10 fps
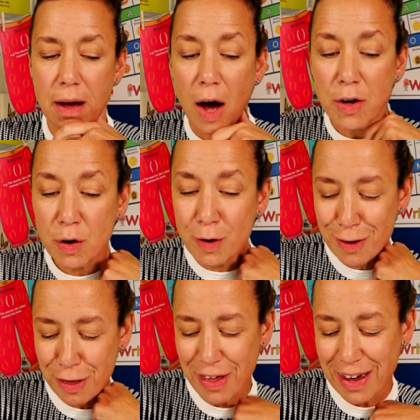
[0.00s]
I could
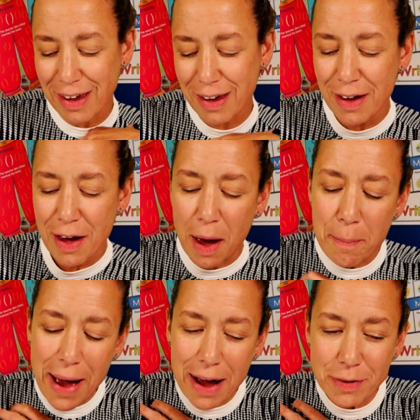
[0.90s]
think
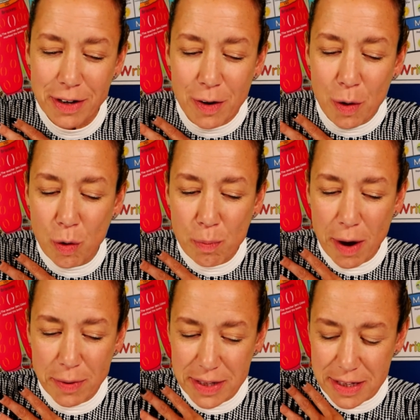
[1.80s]
about
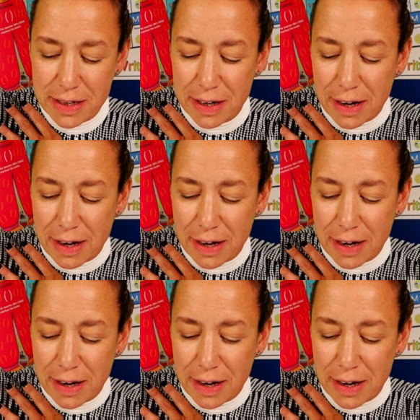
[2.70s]
almost